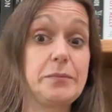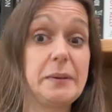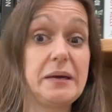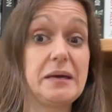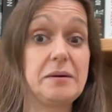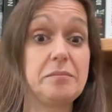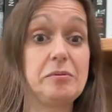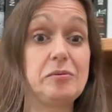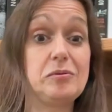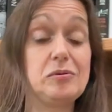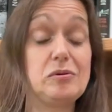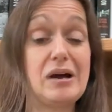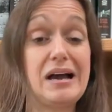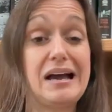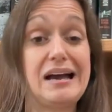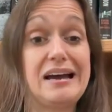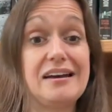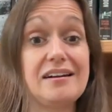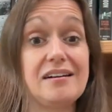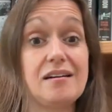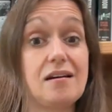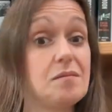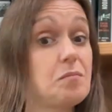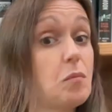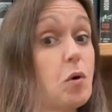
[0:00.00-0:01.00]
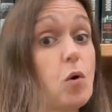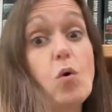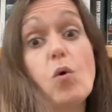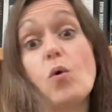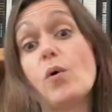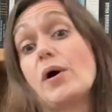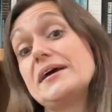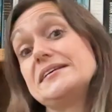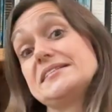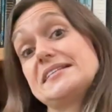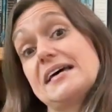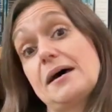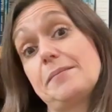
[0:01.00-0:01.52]
people, and I'm
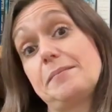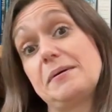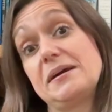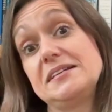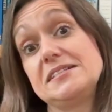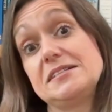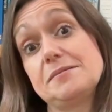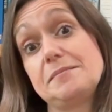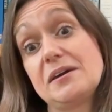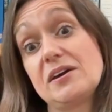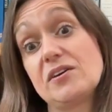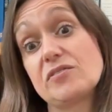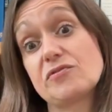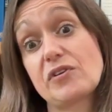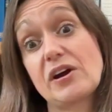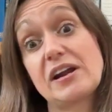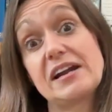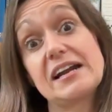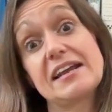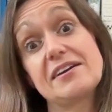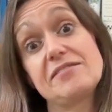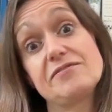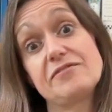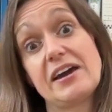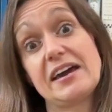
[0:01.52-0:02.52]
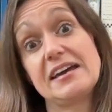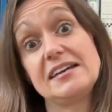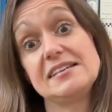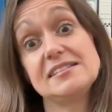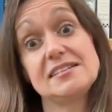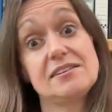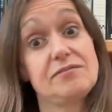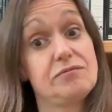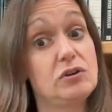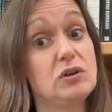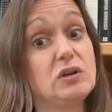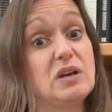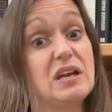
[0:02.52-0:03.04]
always happy to be a friendly face
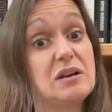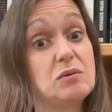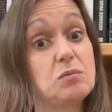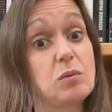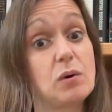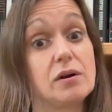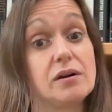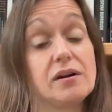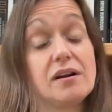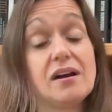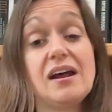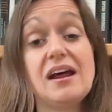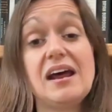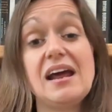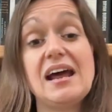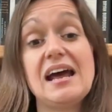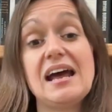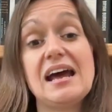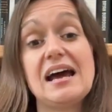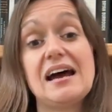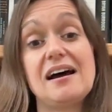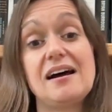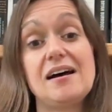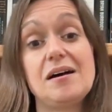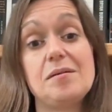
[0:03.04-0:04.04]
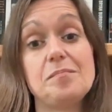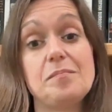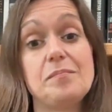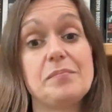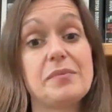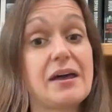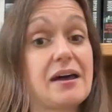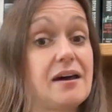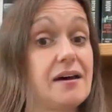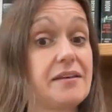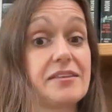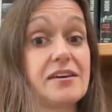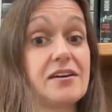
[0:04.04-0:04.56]
if you need one
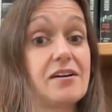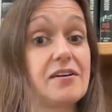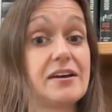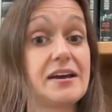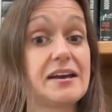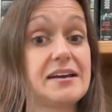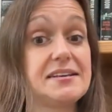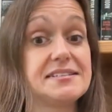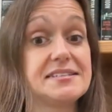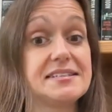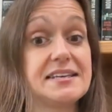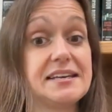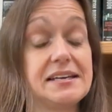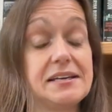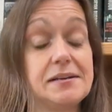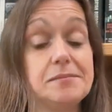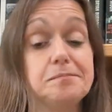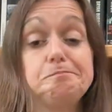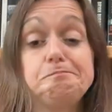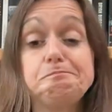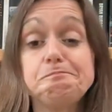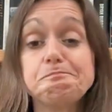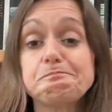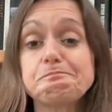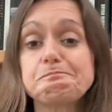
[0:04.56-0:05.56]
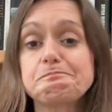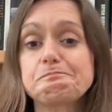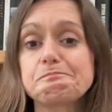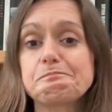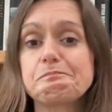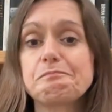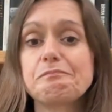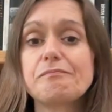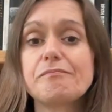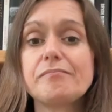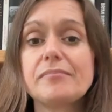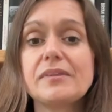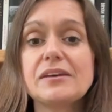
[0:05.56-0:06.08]
at the IAC.
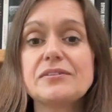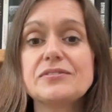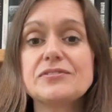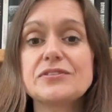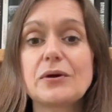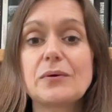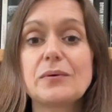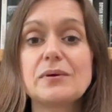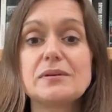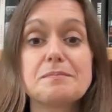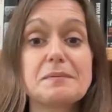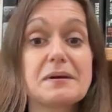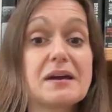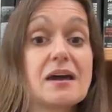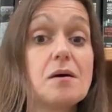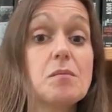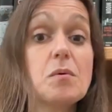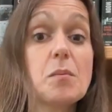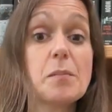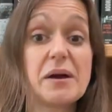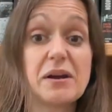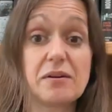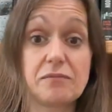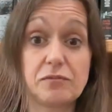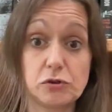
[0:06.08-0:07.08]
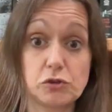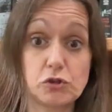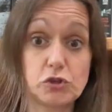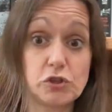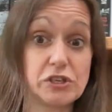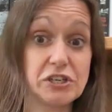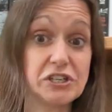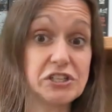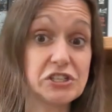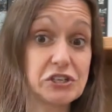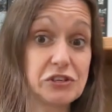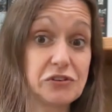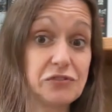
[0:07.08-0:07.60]
So it's become a bit of a
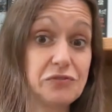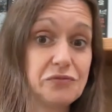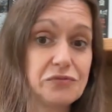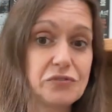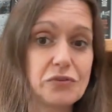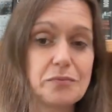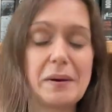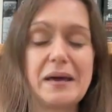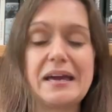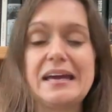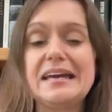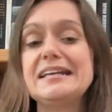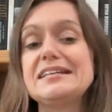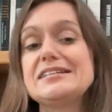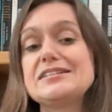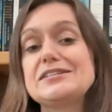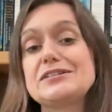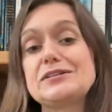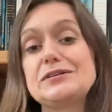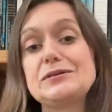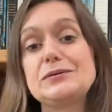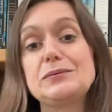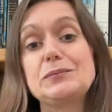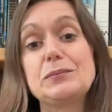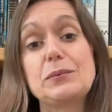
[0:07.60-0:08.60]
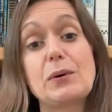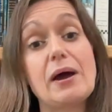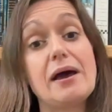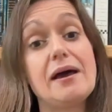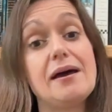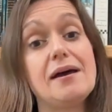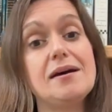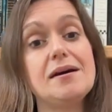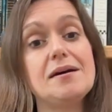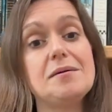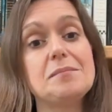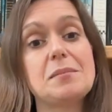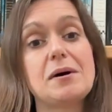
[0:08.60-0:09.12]
tradition for me to
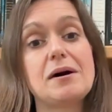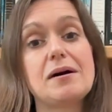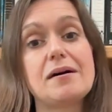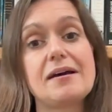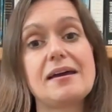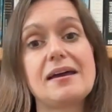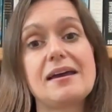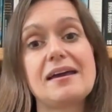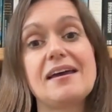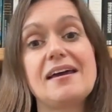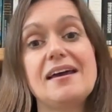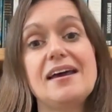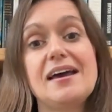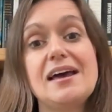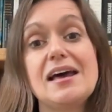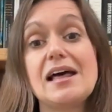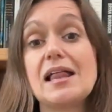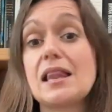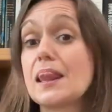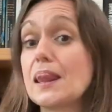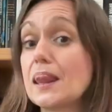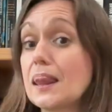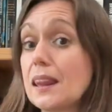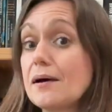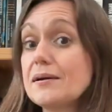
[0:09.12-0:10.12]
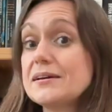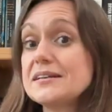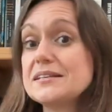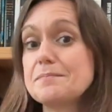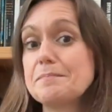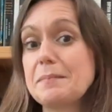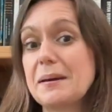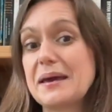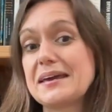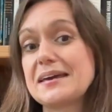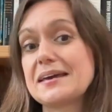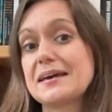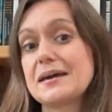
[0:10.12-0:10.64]
wear my light
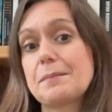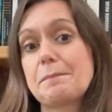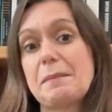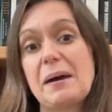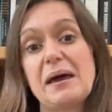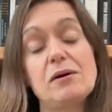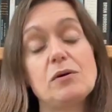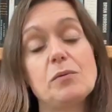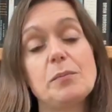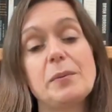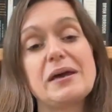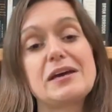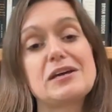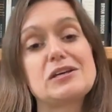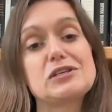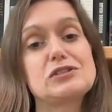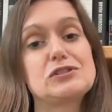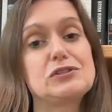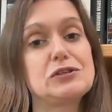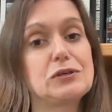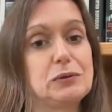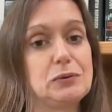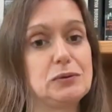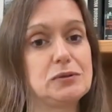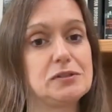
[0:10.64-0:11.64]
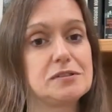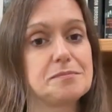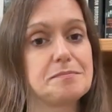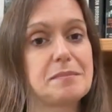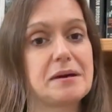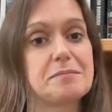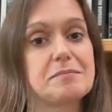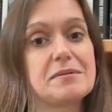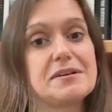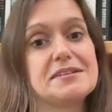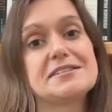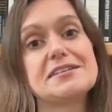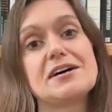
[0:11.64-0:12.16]
pink, pale pink suit to make
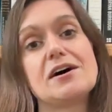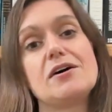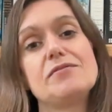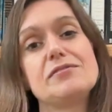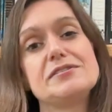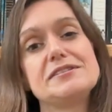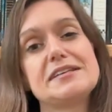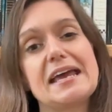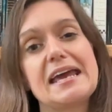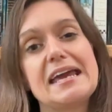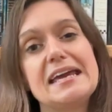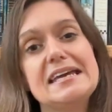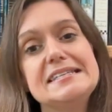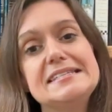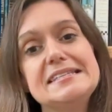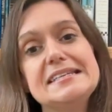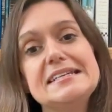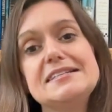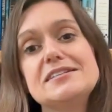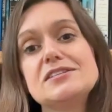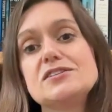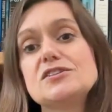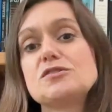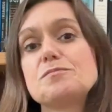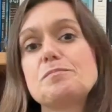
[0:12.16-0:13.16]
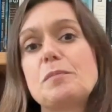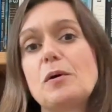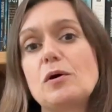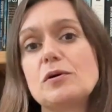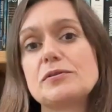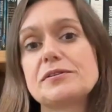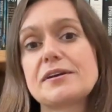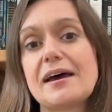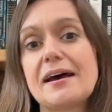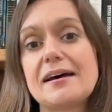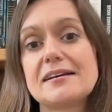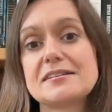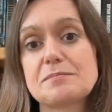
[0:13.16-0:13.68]
myself as easy to spot
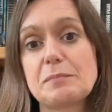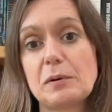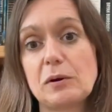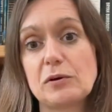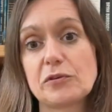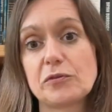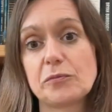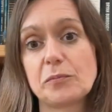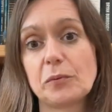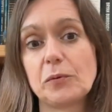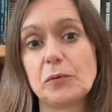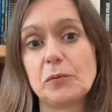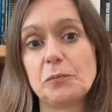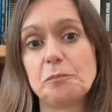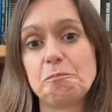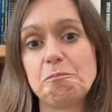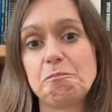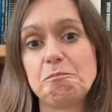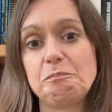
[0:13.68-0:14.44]
as possible.